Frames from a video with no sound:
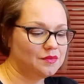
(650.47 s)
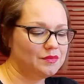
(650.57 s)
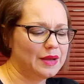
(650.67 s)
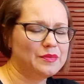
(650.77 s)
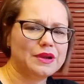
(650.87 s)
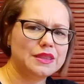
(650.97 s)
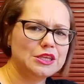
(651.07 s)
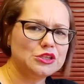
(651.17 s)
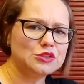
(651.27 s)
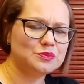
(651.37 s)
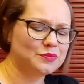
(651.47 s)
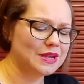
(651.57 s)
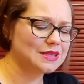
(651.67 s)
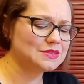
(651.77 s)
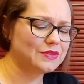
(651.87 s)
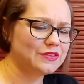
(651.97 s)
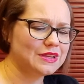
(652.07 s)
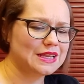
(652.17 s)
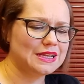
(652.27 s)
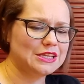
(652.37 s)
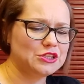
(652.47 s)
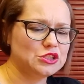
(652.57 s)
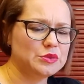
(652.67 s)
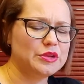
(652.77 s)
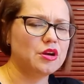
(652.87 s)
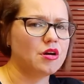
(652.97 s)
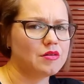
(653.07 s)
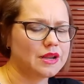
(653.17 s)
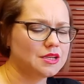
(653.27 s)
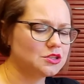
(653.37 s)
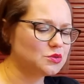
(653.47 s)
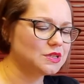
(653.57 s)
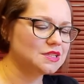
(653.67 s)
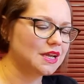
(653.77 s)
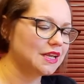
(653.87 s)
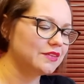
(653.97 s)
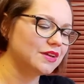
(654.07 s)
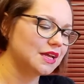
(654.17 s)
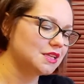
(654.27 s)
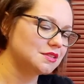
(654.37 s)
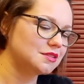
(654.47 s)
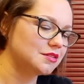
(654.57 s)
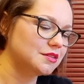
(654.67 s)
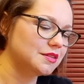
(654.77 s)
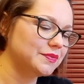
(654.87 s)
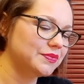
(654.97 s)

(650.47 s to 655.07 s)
My brother's favorite color used to be orange, which I never understood,